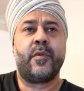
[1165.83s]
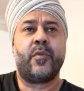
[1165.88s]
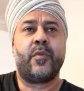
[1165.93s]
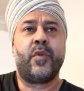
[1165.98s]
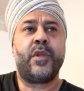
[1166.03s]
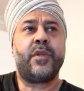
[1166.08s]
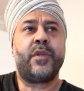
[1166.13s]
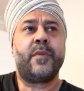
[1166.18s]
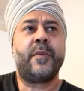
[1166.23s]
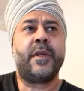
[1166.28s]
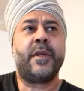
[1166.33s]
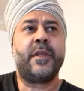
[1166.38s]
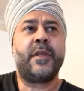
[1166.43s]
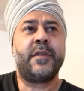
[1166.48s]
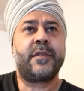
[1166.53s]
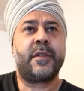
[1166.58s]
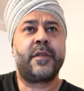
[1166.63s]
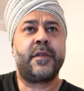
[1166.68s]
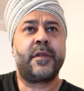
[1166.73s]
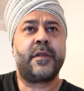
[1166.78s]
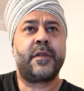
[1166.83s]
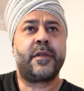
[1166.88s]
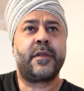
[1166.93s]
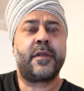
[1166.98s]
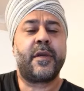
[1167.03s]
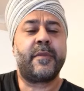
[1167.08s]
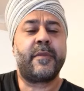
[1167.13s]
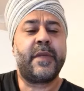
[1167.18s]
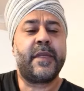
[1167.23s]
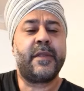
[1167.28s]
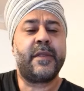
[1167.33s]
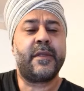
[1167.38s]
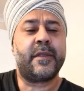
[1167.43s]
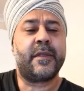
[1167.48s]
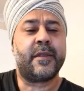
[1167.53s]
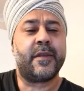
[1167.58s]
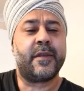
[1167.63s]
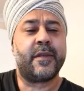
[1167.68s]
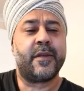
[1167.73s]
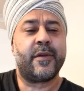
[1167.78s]
when your money is going to come in,
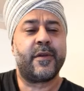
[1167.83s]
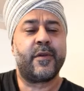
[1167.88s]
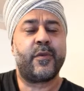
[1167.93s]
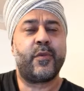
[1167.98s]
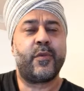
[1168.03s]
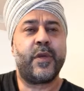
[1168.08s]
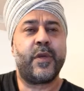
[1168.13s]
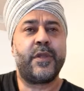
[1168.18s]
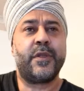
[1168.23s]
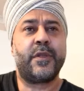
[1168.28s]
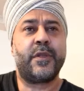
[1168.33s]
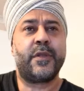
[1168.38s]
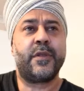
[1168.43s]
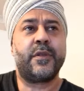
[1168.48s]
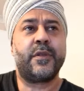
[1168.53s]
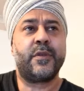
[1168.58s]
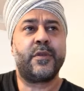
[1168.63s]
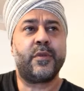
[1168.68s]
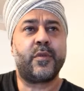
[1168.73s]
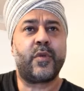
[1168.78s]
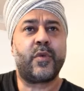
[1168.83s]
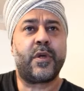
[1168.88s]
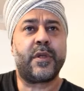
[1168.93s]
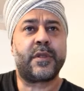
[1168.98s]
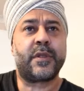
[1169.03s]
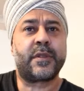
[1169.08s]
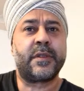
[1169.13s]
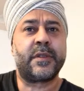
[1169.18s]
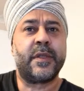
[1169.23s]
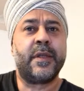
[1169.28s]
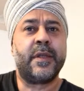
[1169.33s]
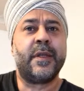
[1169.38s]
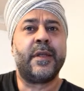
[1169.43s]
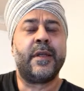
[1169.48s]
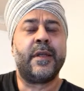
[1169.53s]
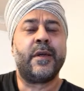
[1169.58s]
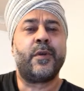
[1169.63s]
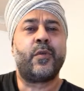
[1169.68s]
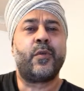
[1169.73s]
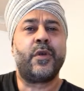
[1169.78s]
when you can do what
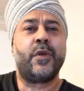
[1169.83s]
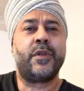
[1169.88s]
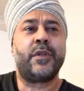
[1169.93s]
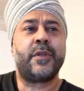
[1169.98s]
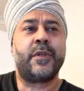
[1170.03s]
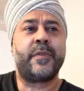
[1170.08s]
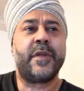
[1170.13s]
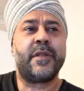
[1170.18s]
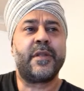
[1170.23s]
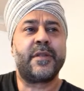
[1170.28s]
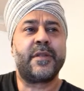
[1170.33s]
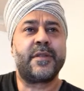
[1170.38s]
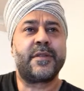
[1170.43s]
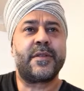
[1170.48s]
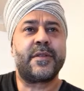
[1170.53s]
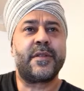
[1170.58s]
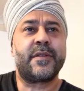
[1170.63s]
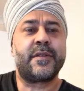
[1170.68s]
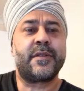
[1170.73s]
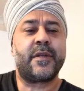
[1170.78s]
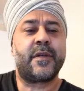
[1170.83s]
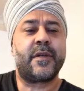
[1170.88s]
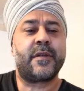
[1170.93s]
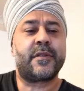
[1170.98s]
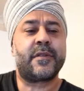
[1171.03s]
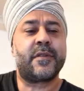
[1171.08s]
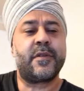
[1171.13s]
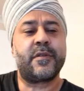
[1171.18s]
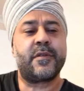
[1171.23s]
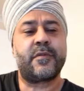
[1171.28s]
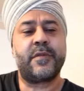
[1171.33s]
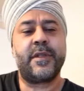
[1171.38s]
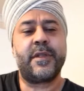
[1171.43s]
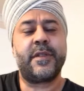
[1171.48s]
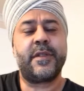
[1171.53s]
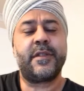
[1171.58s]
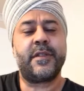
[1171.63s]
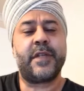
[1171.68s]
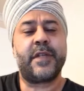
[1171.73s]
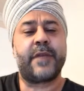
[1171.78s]
your dependencies are. So
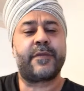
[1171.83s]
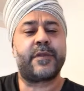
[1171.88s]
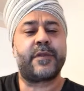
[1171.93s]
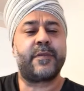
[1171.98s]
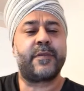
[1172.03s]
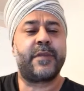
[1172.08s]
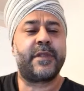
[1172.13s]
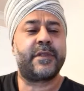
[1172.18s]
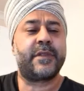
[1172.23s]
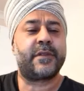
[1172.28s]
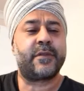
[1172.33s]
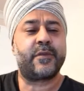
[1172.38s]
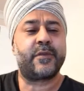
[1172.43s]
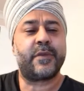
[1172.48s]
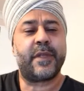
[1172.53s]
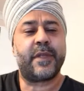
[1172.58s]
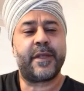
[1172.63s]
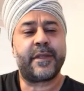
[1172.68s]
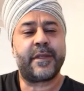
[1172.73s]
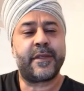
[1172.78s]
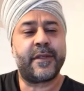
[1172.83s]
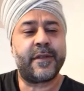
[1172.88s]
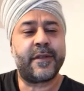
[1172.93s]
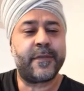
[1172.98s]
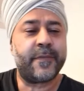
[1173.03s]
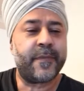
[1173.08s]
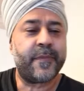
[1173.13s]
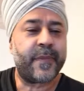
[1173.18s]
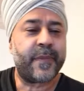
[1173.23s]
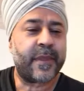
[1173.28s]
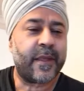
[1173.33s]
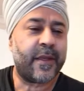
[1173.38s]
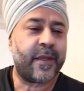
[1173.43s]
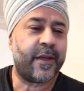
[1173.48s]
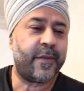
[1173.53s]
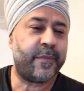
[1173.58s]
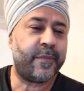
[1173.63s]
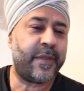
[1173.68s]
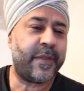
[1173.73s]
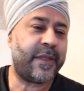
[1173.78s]
really you have to be sort of like a
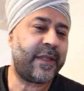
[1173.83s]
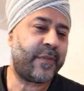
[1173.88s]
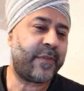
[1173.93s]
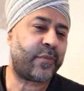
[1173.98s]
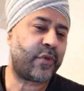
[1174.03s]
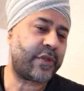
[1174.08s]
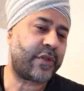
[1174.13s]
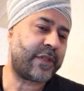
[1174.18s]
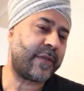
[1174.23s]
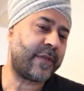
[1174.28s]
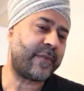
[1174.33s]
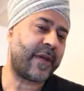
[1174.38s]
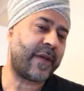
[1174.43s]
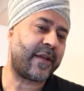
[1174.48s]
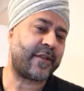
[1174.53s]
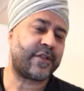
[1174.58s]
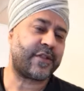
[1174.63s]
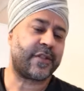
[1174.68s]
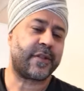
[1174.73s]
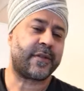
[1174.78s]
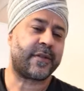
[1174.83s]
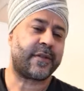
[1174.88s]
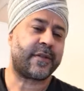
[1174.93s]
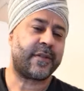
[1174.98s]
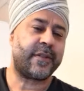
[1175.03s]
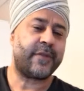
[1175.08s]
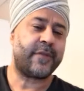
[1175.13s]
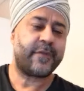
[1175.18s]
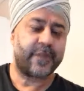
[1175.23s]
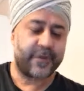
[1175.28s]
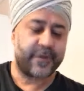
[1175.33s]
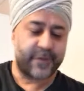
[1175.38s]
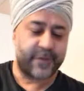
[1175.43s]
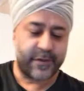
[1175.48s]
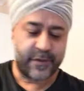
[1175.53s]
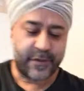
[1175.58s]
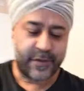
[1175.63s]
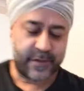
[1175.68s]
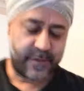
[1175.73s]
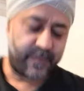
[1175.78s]
mini project manager, even if you're
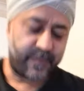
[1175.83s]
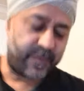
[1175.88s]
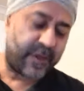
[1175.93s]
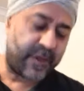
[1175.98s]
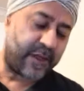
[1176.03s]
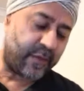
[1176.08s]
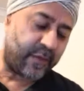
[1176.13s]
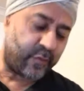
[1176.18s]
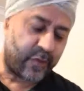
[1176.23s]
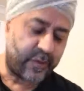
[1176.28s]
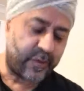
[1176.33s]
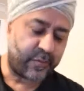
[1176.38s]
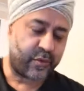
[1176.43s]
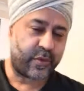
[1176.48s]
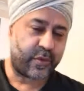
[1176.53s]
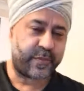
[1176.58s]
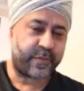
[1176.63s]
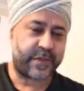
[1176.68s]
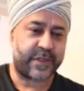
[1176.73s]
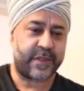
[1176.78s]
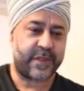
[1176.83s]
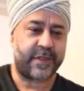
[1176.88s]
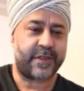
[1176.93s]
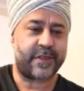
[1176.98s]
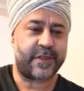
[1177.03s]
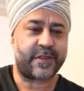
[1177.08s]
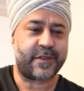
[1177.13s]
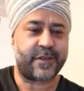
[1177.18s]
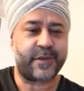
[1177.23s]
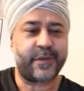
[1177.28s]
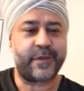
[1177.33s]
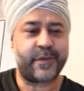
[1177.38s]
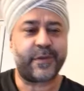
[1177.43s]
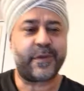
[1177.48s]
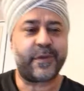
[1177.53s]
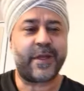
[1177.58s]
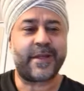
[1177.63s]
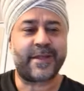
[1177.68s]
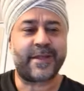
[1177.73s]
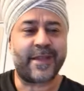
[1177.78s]
just buying one property just to
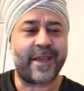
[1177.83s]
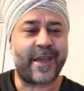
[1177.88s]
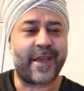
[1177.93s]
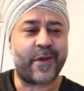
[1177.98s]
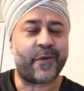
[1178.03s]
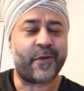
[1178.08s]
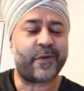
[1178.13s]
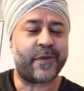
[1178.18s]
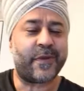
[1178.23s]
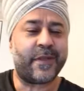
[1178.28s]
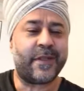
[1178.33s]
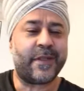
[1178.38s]
rent it out,